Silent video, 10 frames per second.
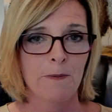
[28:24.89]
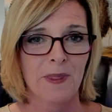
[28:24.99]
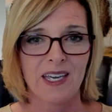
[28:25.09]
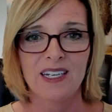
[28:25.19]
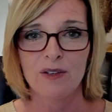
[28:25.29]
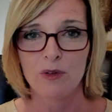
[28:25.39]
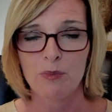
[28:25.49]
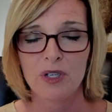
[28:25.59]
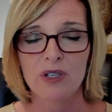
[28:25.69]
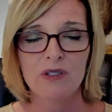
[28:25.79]
I can hear the
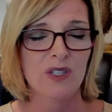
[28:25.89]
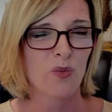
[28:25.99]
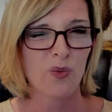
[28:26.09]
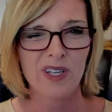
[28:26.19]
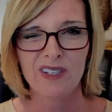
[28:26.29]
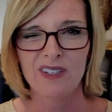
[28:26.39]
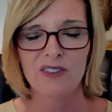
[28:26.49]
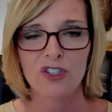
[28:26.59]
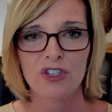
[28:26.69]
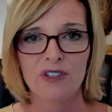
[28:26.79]
birds, the wind in
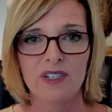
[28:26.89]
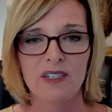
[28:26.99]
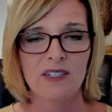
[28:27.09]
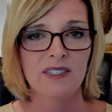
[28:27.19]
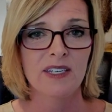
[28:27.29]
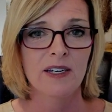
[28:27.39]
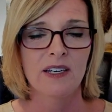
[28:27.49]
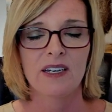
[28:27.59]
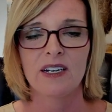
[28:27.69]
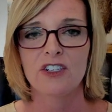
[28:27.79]
the trees
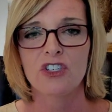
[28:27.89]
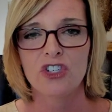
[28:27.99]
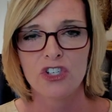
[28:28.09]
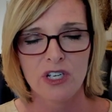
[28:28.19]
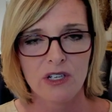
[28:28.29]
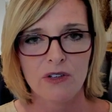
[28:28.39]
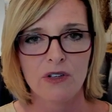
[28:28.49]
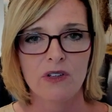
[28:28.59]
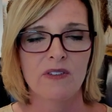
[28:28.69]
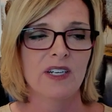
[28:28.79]
and I just
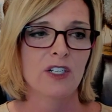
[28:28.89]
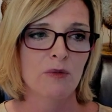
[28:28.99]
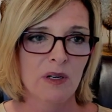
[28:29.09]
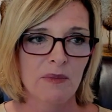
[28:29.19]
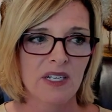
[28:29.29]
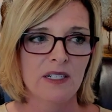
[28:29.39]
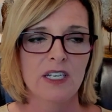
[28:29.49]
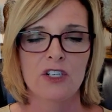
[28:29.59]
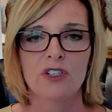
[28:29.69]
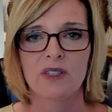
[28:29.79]
chill and then I do my
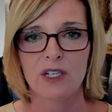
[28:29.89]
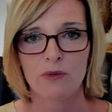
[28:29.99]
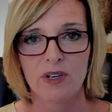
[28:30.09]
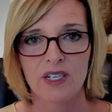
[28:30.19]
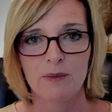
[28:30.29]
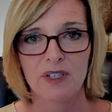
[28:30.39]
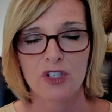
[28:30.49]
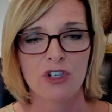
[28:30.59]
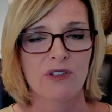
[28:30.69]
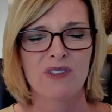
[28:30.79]
meditation, then I write in my
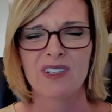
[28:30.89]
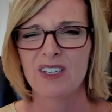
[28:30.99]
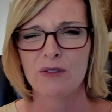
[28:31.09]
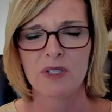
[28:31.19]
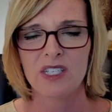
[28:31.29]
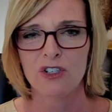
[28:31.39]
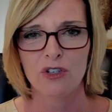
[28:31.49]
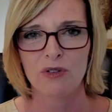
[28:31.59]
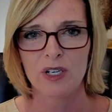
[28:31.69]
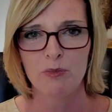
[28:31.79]
journal. It gives me such a
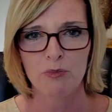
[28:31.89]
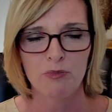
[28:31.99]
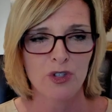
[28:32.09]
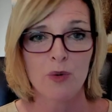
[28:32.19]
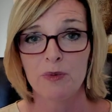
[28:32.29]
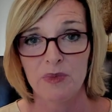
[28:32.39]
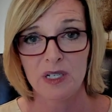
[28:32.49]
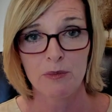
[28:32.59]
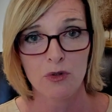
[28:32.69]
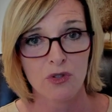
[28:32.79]
great
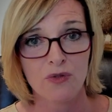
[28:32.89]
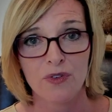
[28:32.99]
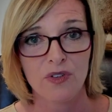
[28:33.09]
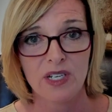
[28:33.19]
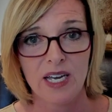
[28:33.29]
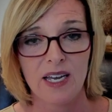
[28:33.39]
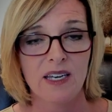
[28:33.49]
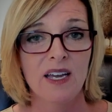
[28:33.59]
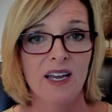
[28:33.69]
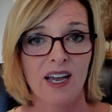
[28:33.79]
dopamine boost for the
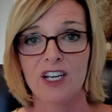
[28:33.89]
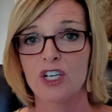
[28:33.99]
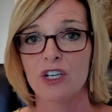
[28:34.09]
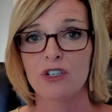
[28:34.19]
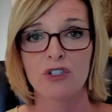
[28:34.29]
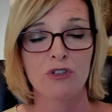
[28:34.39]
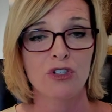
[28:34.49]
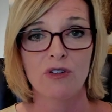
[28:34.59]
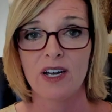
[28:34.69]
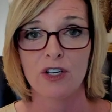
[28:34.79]
day. I encourage you to
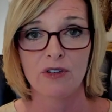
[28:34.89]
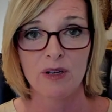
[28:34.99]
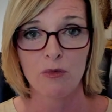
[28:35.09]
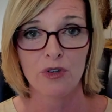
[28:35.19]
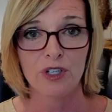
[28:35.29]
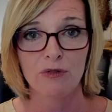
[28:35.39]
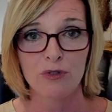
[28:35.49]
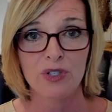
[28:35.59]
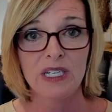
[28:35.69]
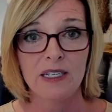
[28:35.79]
try a great morning
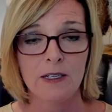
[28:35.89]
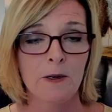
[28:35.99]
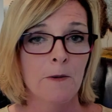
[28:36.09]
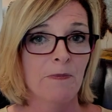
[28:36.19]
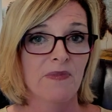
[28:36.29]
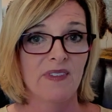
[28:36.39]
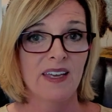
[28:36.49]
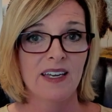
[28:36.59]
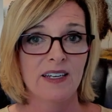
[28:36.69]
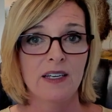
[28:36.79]
routine.
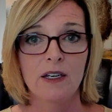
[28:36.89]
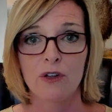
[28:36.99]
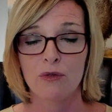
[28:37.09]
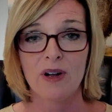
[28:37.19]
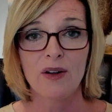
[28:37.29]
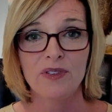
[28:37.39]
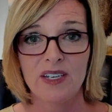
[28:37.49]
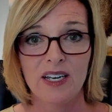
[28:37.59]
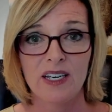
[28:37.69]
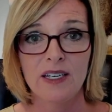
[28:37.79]
Then throughout the
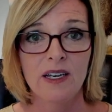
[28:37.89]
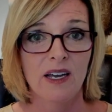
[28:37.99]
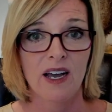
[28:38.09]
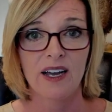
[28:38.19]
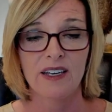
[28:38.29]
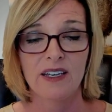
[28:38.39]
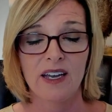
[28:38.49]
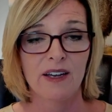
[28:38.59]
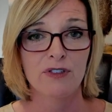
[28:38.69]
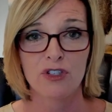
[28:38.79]
day, I
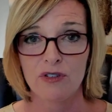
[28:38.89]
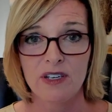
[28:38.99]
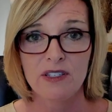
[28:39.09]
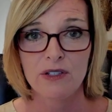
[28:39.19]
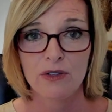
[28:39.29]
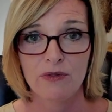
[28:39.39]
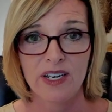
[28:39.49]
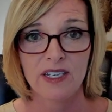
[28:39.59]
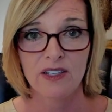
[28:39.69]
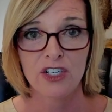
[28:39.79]
have stress
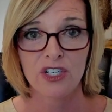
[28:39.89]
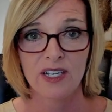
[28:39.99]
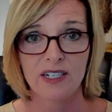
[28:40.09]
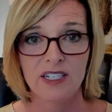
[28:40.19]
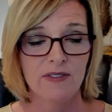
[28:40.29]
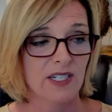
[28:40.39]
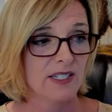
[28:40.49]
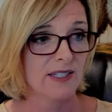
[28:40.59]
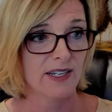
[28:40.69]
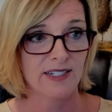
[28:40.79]
regulation
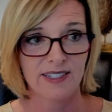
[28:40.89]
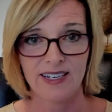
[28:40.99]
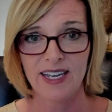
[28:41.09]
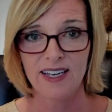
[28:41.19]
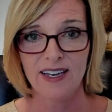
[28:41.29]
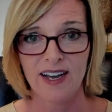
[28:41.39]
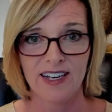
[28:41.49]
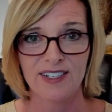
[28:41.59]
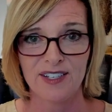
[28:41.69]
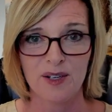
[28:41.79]
activities. Like today,
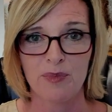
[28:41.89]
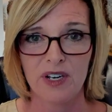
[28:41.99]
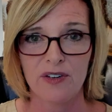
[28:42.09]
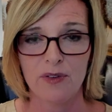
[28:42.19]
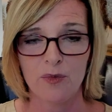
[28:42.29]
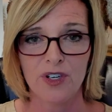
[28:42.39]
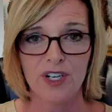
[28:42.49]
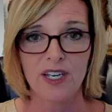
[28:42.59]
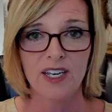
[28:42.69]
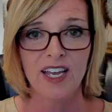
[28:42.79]
I took a break from
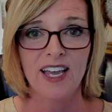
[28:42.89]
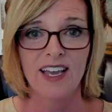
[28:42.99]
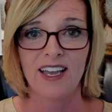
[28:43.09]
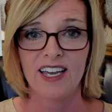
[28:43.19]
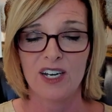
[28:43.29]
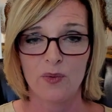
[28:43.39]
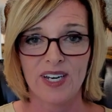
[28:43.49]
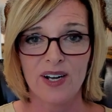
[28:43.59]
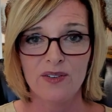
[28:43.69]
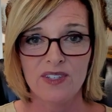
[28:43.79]
working and I went
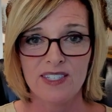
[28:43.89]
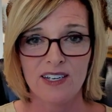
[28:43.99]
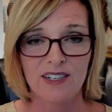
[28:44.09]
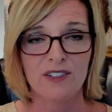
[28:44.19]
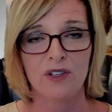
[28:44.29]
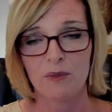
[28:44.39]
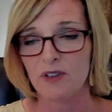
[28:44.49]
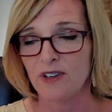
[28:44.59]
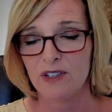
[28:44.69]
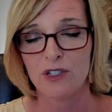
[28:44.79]
out in the sun. Don't get me
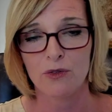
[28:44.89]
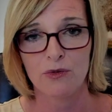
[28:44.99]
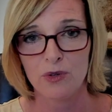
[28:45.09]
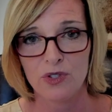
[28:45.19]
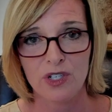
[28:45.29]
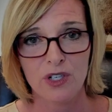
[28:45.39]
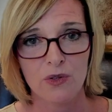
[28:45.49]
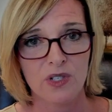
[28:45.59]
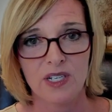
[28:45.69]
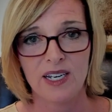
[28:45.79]
wrong, it's a roasty,
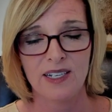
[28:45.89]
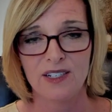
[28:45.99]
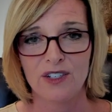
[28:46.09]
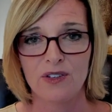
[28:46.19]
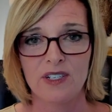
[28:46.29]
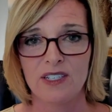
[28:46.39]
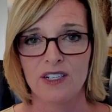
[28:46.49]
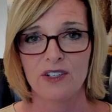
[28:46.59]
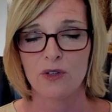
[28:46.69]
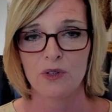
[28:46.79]
toasty 90 degrees
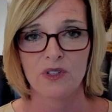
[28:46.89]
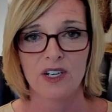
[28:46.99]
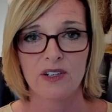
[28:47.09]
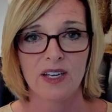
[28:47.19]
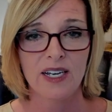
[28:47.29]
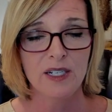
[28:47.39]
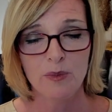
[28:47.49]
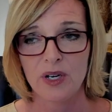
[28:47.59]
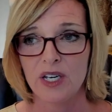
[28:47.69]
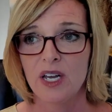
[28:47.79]
here in North Carolina,
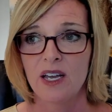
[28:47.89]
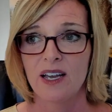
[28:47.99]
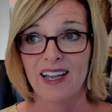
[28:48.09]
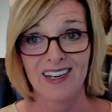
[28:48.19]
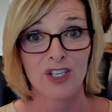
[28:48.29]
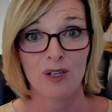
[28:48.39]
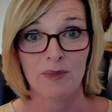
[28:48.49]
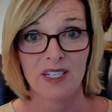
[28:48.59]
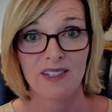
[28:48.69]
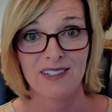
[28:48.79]
but and
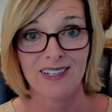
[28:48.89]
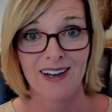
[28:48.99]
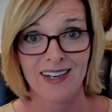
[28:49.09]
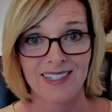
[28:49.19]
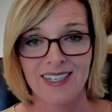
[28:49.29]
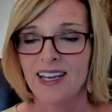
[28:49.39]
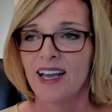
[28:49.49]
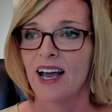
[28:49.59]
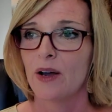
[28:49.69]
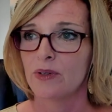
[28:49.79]
humid. It's hot.
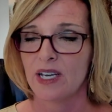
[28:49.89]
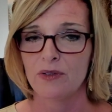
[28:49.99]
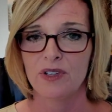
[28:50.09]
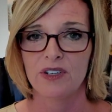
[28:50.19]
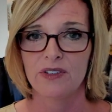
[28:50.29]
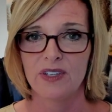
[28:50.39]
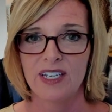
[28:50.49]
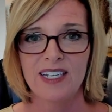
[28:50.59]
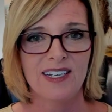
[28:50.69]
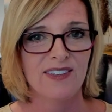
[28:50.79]
I was out there in the
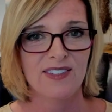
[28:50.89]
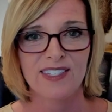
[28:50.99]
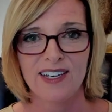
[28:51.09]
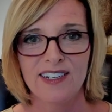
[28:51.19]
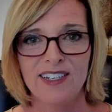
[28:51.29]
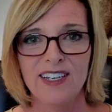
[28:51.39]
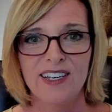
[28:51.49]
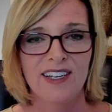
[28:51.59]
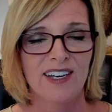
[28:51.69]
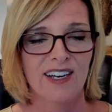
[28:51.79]
heat, in the sun,
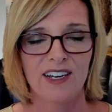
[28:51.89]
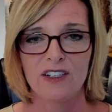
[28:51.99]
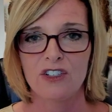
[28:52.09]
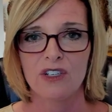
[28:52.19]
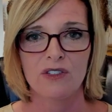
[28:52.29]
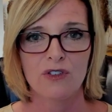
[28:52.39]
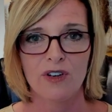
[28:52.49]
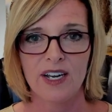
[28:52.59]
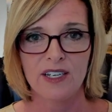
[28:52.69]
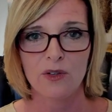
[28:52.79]
uh, just
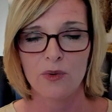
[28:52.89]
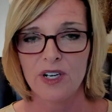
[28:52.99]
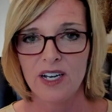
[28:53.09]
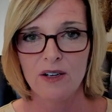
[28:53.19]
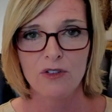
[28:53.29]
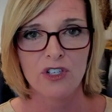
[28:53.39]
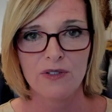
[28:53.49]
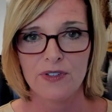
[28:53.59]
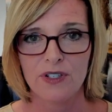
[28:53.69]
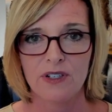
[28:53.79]
cranking a workout just
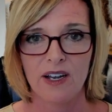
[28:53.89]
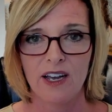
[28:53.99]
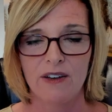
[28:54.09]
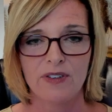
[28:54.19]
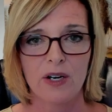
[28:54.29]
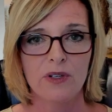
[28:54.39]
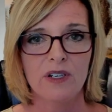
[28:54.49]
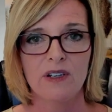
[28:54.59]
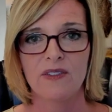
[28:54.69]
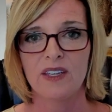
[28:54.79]
for a half
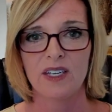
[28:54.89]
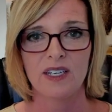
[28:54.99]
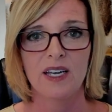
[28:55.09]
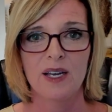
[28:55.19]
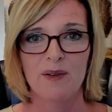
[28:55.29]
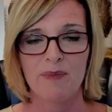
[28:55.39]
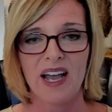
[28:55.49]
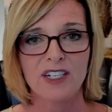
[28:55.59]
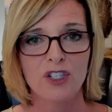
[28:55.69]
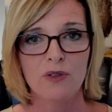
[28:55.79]
hour and then
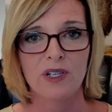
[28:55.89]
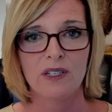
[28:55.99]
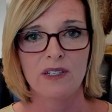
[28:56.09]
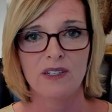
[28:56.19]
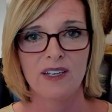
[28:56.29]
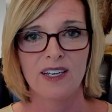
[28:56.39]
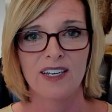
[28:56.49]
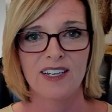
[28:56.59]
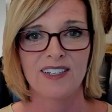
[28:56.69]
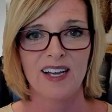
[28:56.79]
back to it
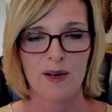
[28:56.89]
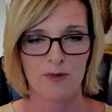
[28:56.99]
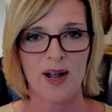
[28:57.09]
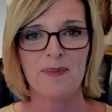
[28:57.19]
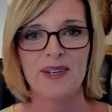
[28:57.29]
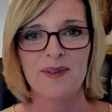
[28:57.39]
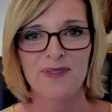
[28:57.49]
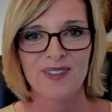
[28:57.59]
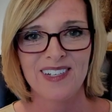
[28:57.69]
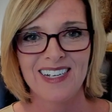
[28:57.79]
and I'm wrapping up
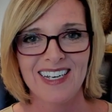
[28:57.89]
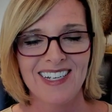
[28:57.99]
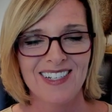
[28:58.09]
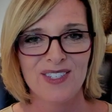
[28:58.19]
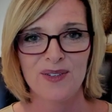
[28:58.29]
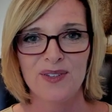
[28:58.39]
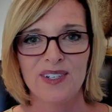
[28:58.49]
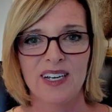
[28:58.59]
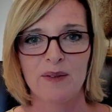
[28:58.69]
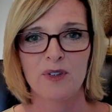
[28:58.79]
for the day soon,
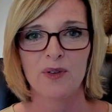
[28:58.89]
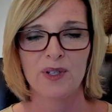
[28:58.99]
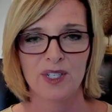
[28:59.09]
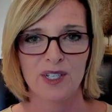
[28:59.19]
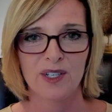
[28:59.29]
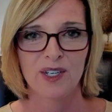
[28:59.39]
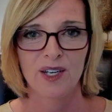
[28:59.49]
and I'm going to